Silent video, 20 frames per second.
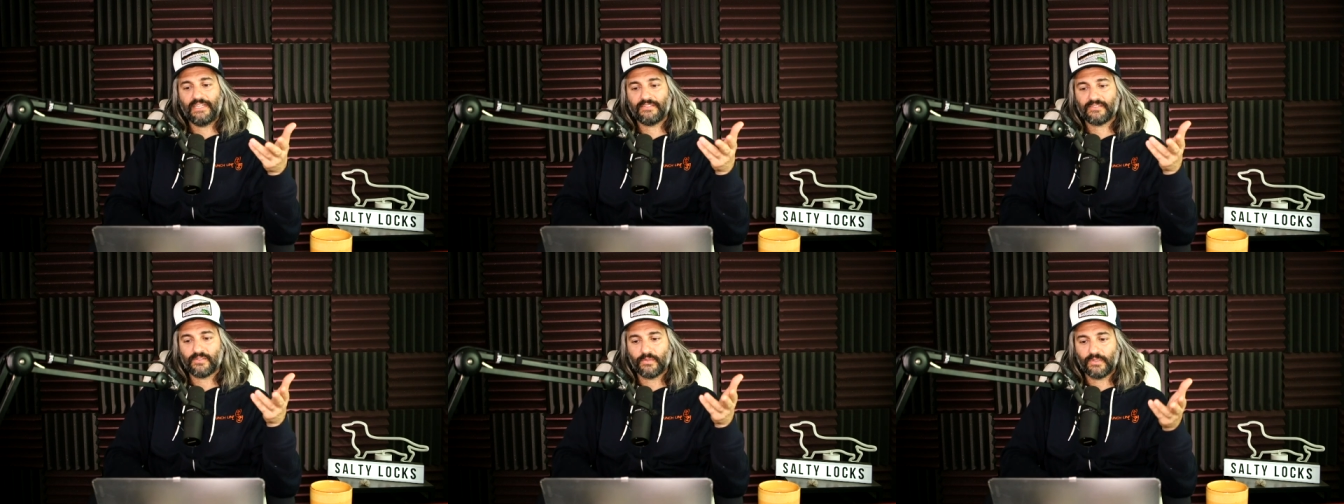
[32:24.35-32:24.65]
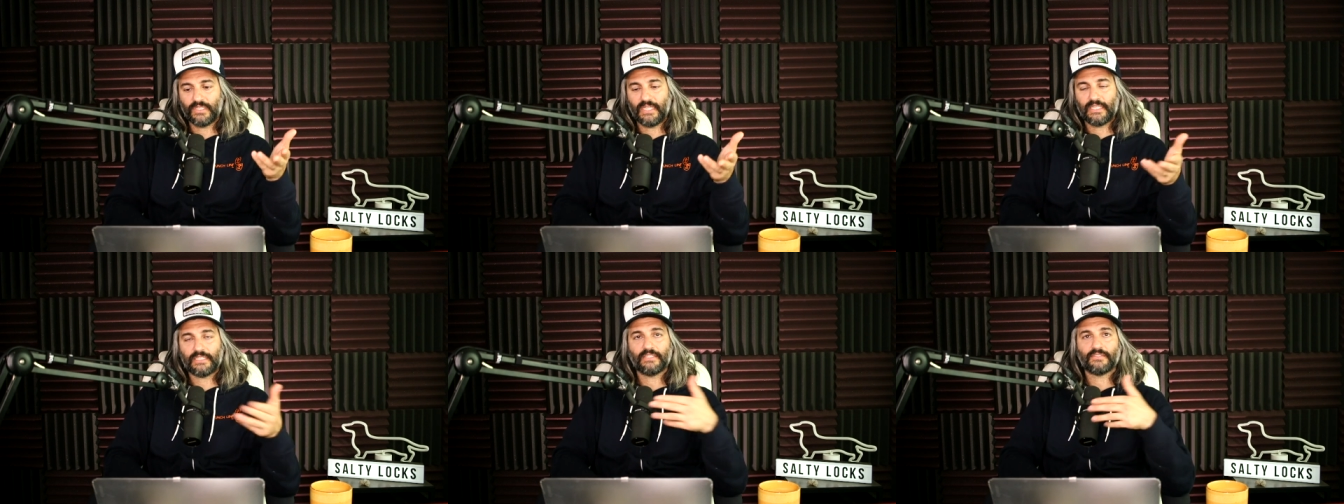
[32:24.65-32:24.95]
So we're
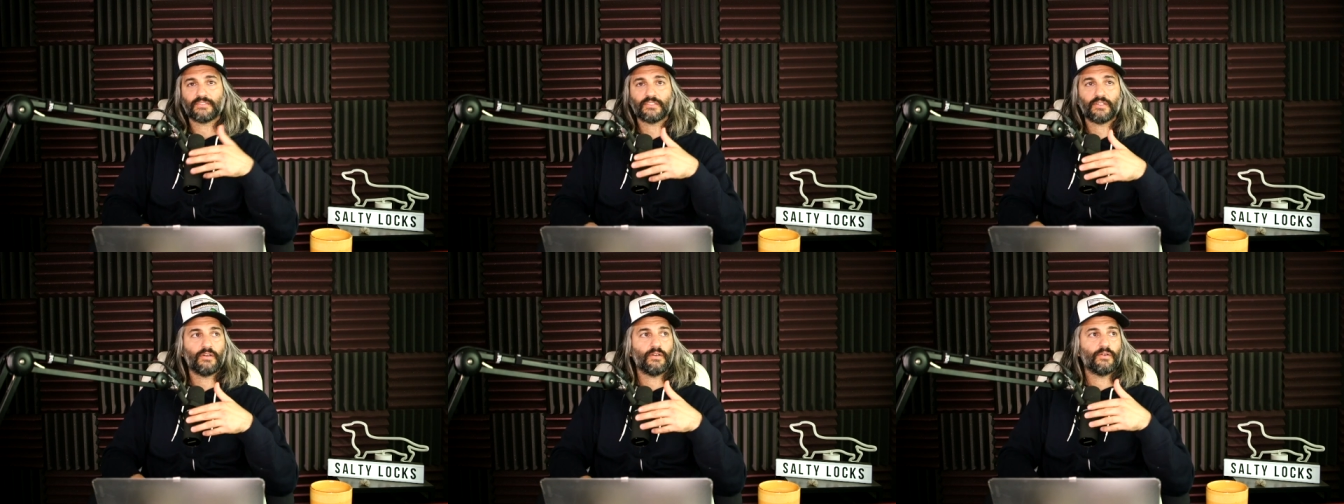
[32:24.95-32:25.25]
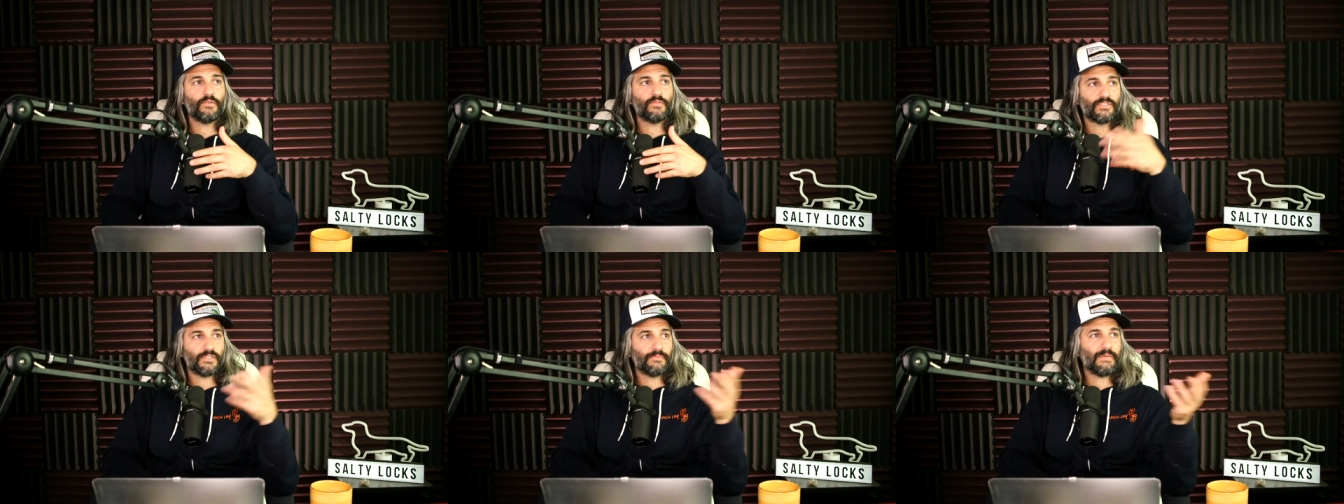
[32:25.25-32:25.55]
like, let's
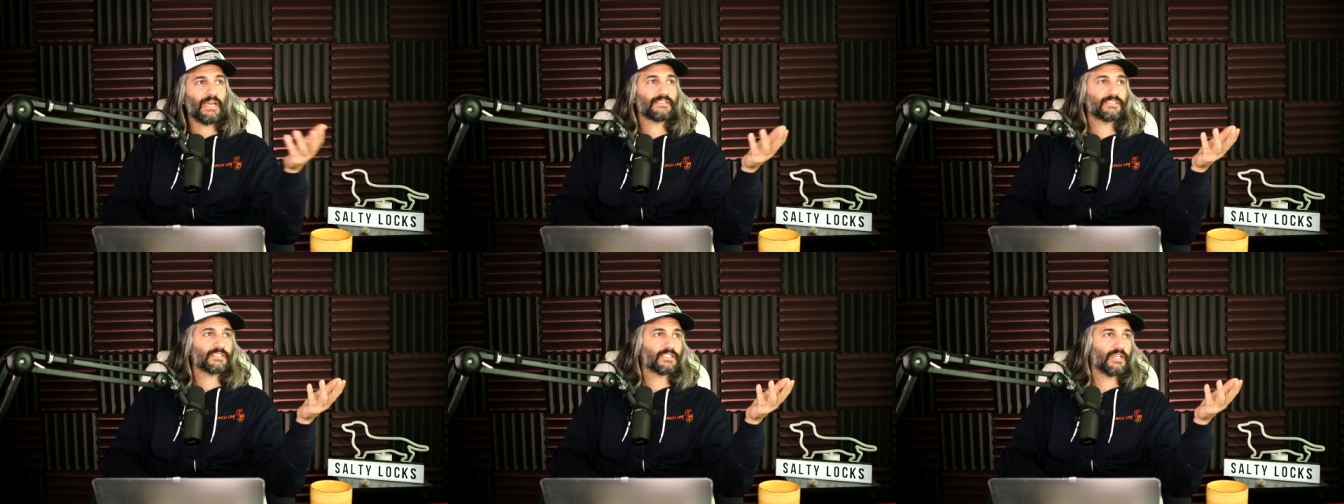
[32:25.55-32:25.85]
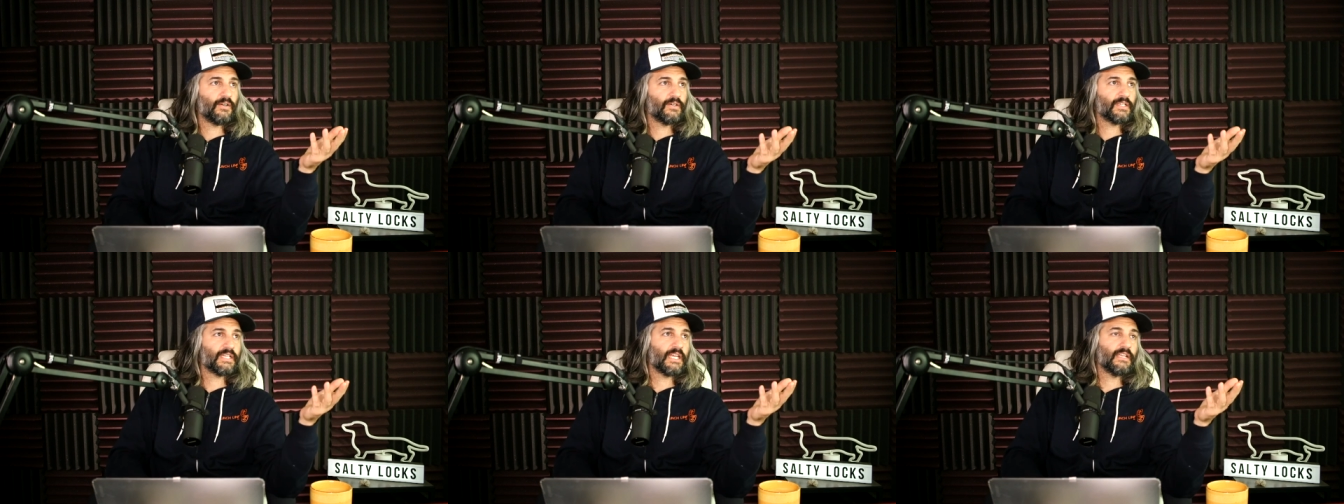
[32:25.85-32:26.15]
go to
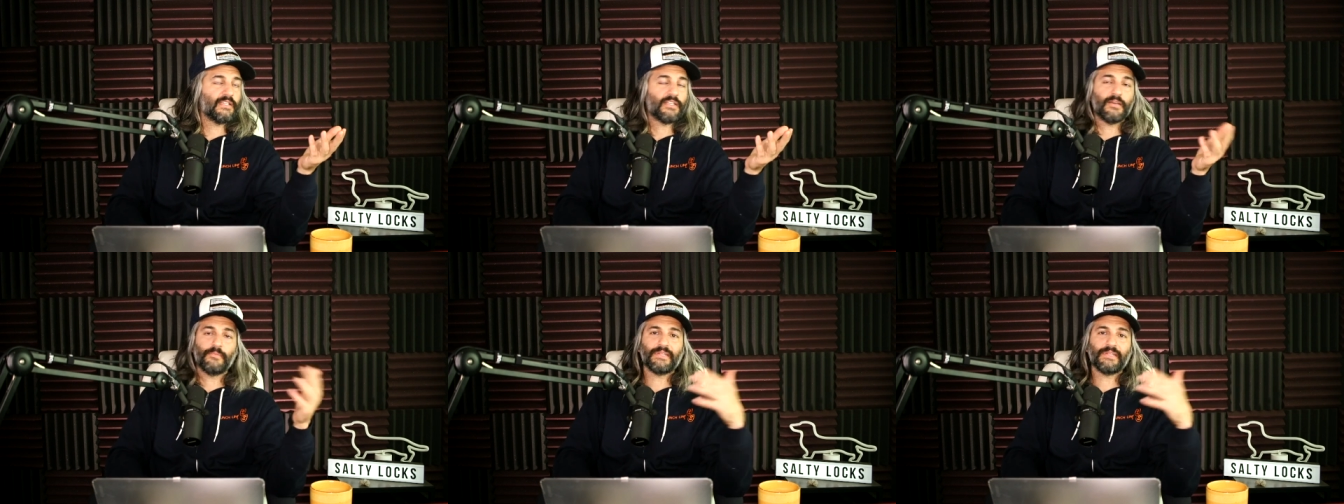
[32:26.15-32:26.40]
Mexico and get it done.